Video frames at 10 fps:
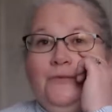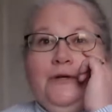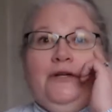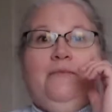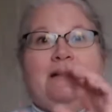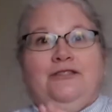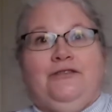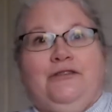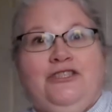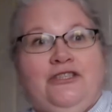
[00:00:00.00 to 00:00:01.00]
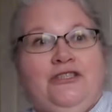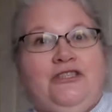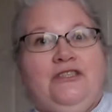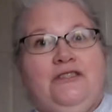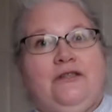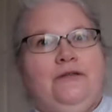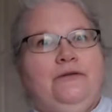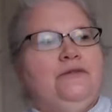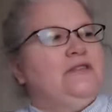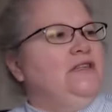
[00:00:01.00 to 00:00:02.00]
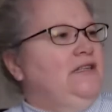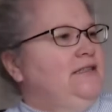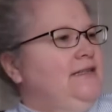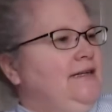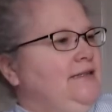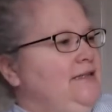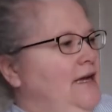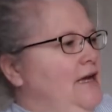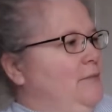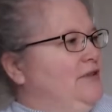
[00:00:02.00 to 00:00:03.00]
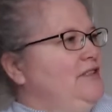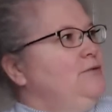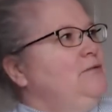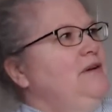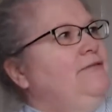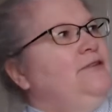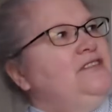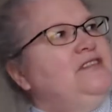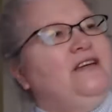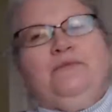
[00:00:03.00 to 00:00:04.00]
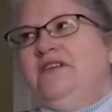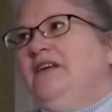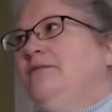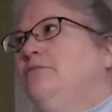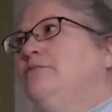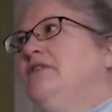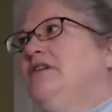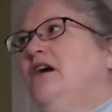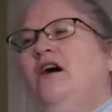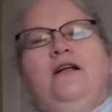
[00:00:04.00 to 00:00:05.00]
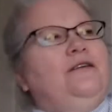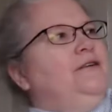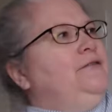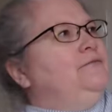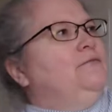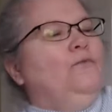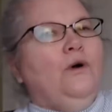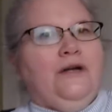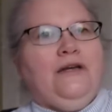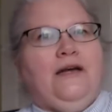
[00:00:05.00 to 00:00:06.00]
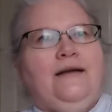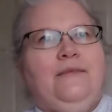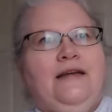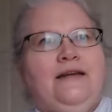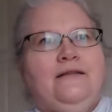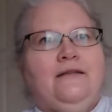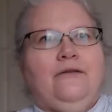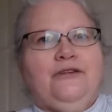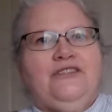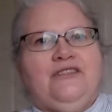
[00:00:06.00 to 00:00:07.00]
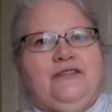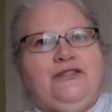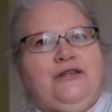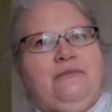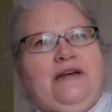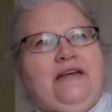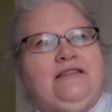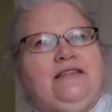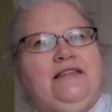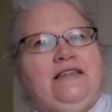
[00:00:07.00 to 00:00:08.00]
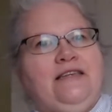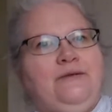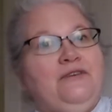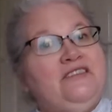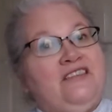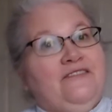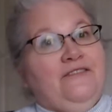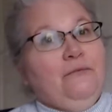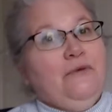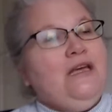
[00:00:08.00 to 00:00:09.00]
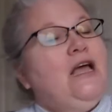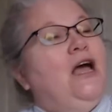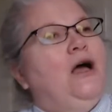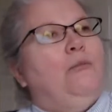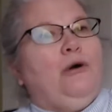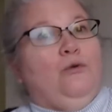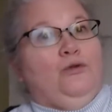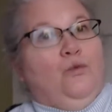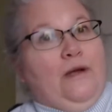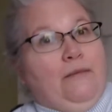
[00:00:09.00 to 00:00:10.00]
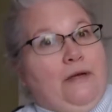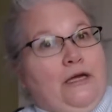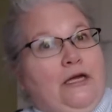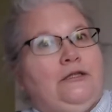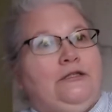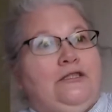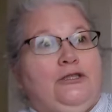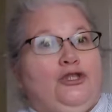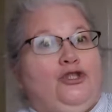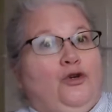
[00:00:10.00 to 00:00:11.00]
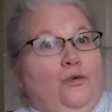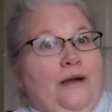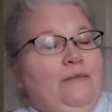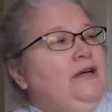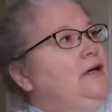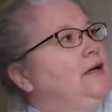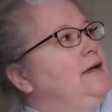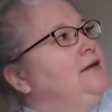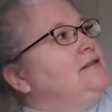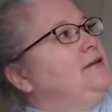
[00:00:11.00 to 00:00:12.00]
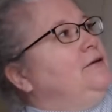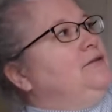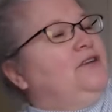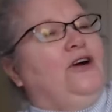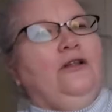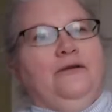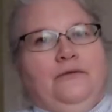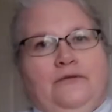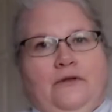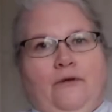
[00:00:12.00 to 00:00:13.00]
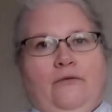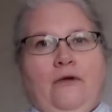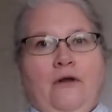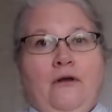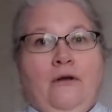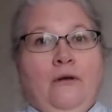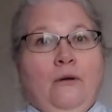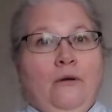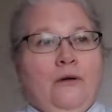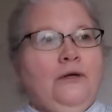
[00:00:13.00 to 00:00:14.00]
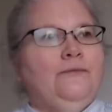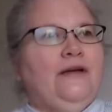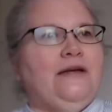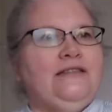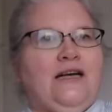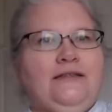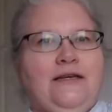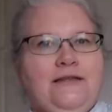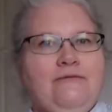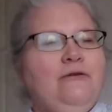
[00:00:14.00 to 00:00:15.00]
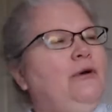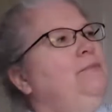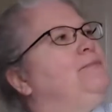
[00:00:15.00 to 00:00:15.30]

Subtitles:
we're going to magically change his clothes in a second. But this was my first attempt, and the collar one I made at the largest size you could make because I didn't think it was going to fit me, but it was way big. This is so way big. So the collar was like tatas everywhere.